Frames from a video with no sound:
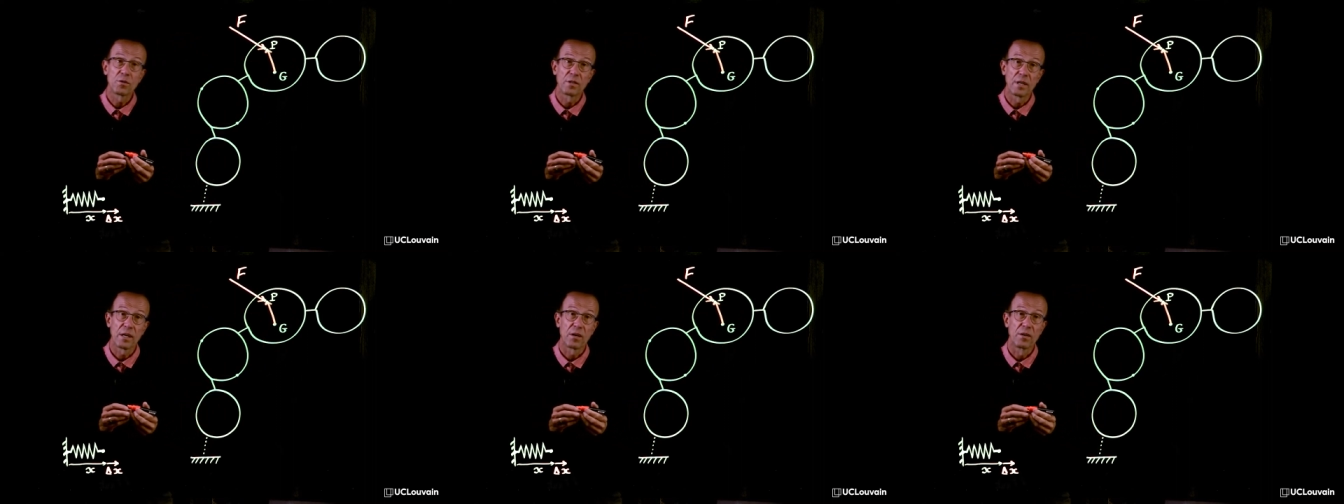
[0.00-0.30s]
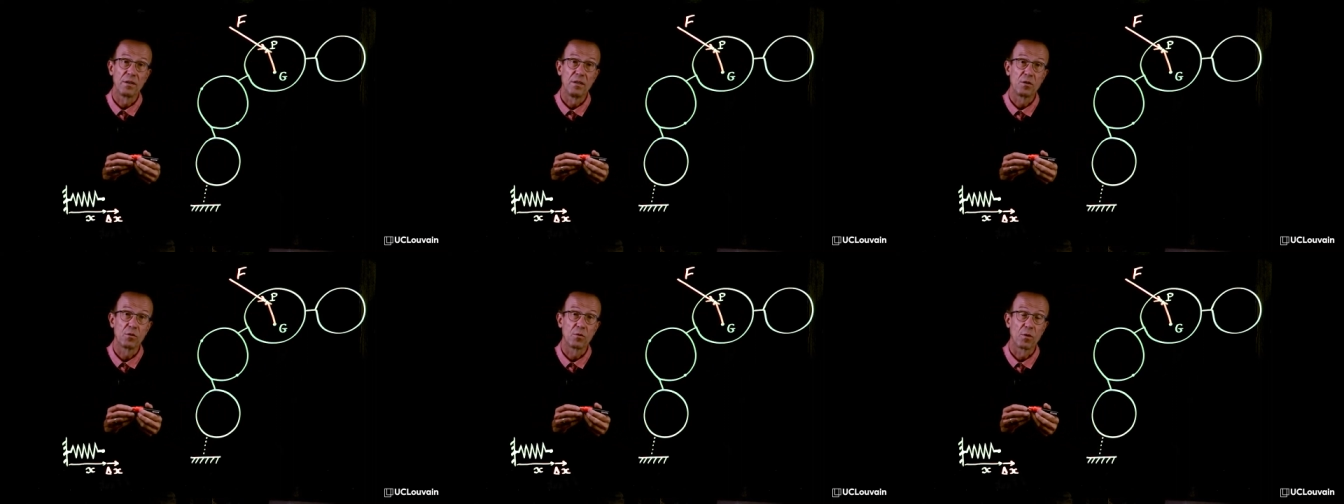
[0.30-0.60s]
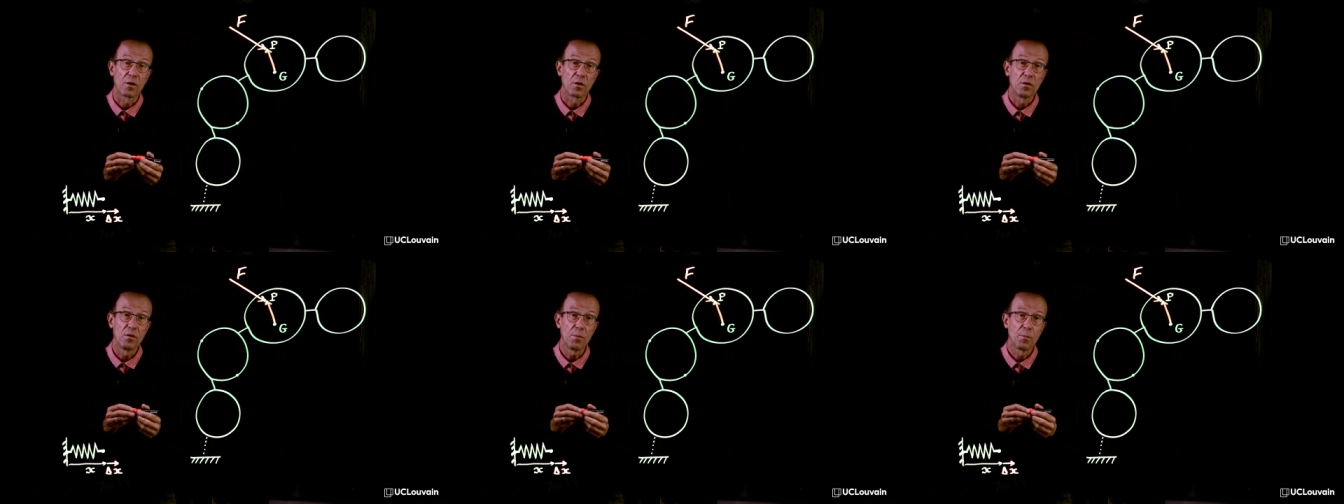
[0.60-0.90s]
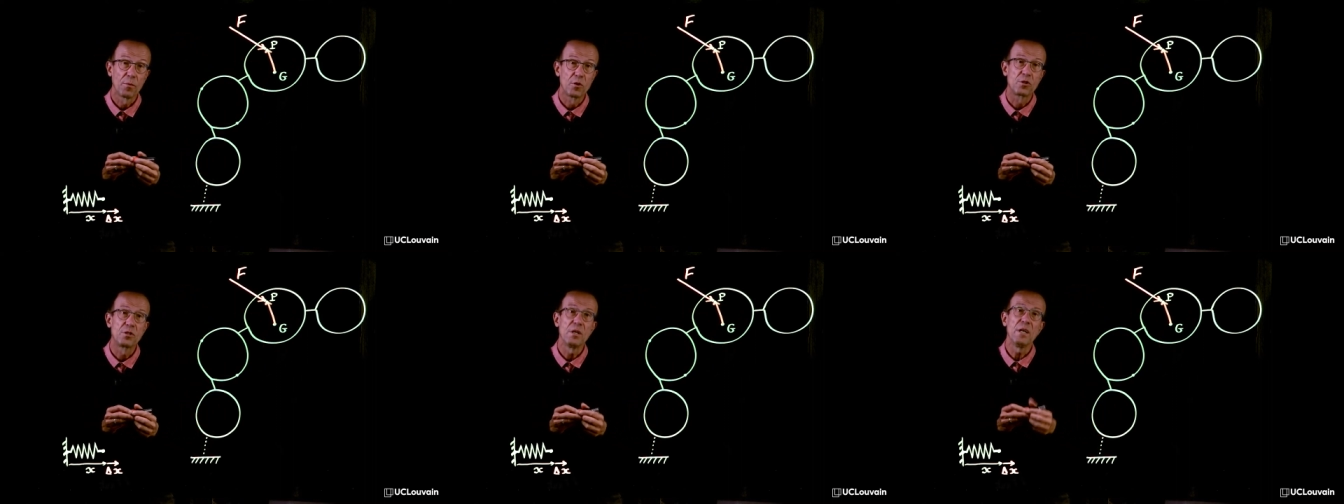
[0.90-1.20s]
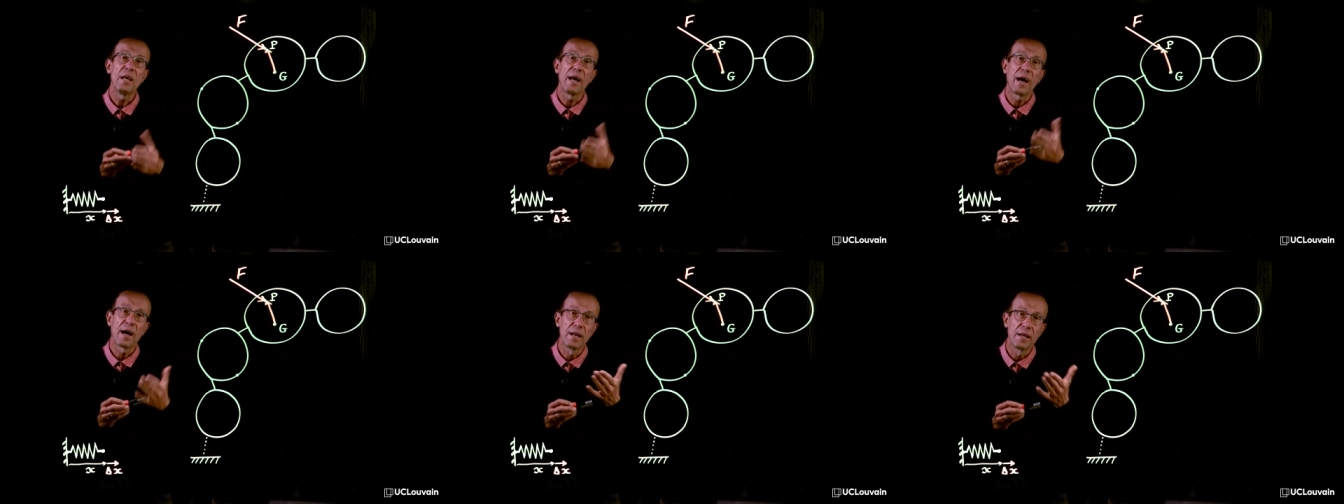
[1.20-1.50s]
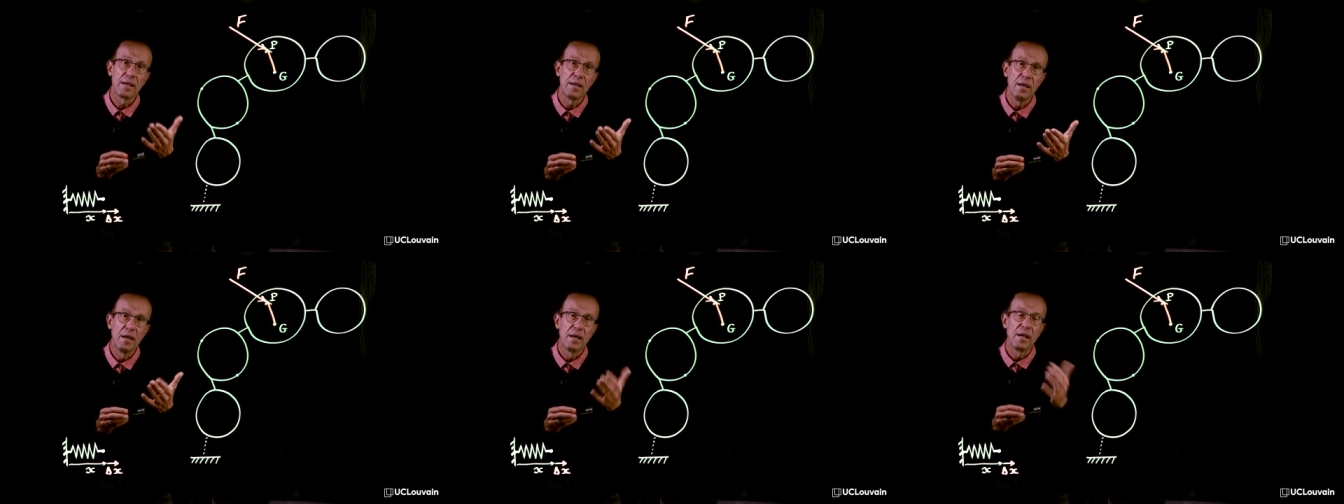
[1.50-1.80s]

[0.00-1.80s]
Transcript: taken into account, but generally